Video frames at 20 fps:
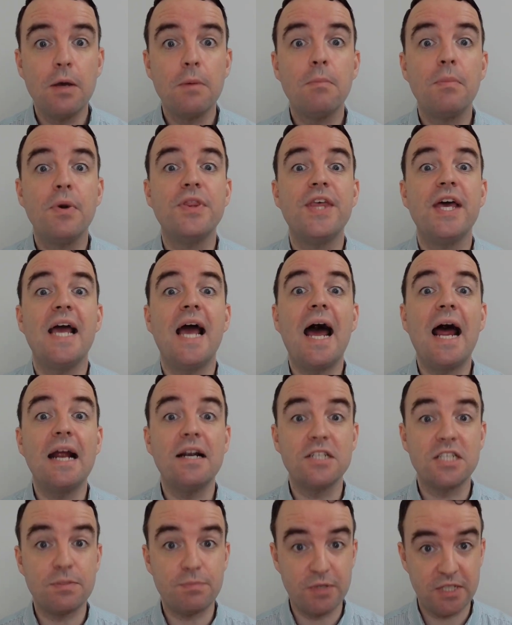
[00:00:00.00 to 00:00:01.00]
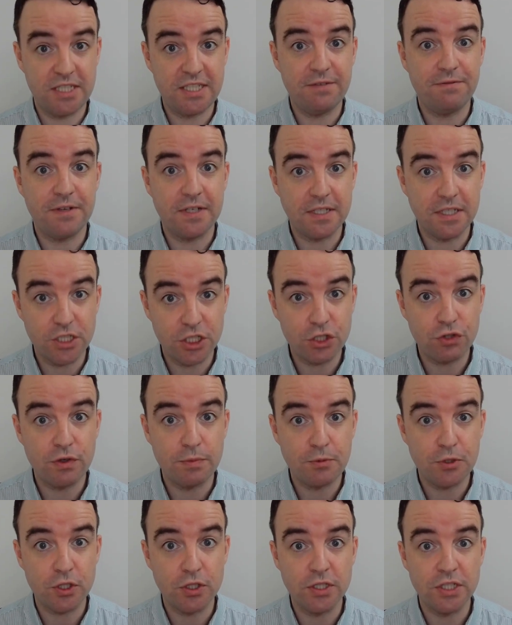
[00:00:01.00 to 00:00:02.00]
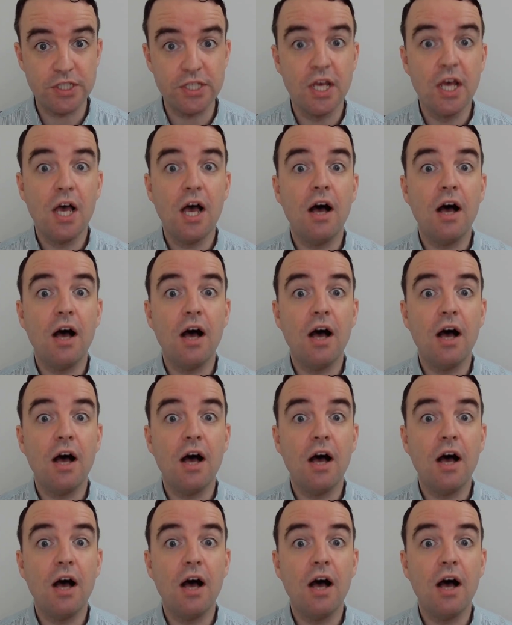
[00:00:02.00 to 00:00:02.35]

but they are specific descriptions